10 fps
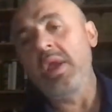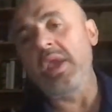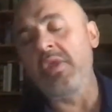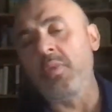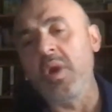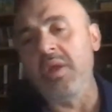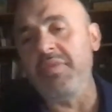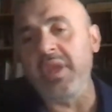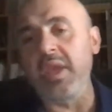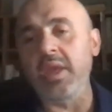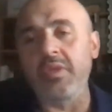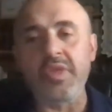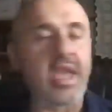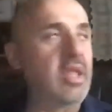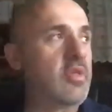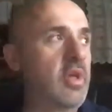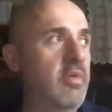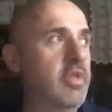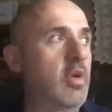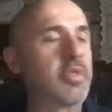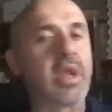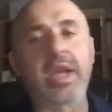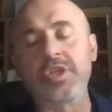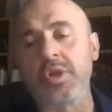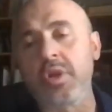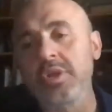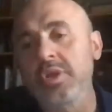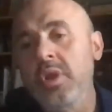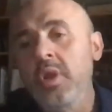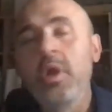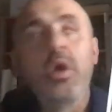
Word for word: He's one of the saints of the Orthodox Church